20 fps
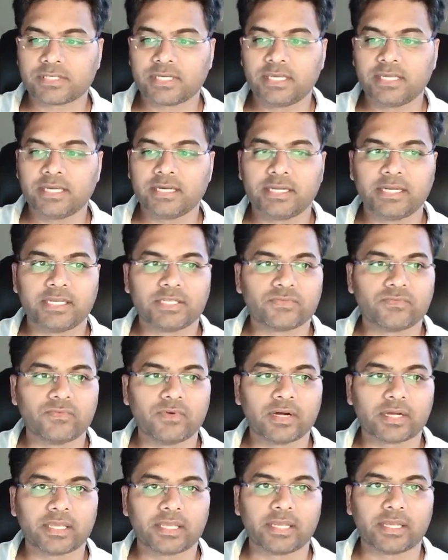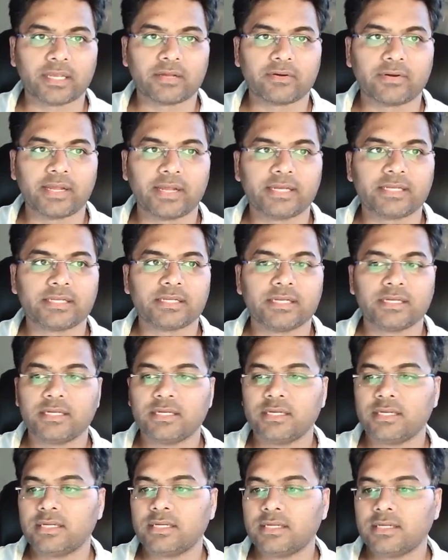see here it's working, right?
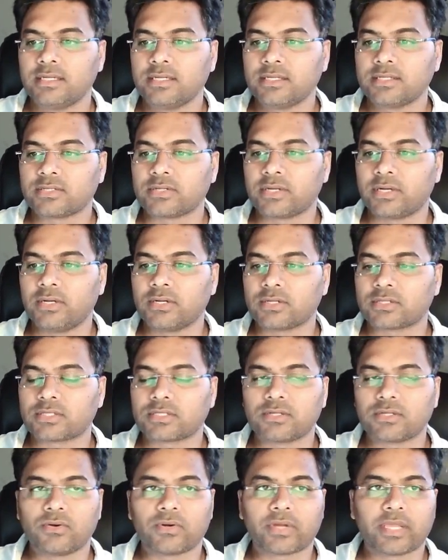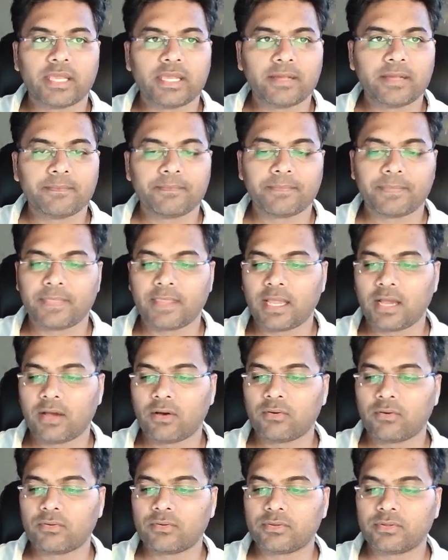So it looks okay.
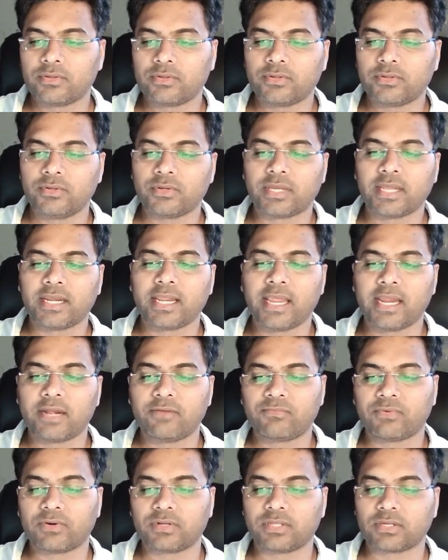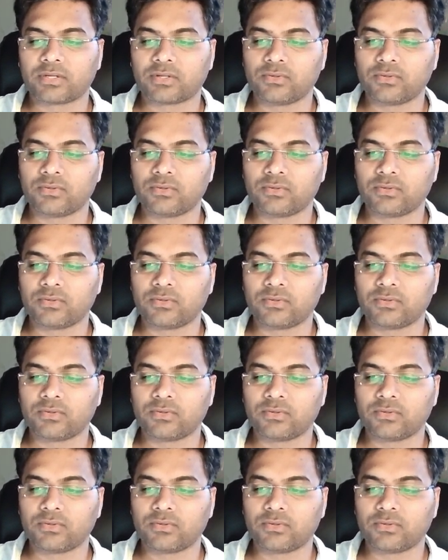Now you can add further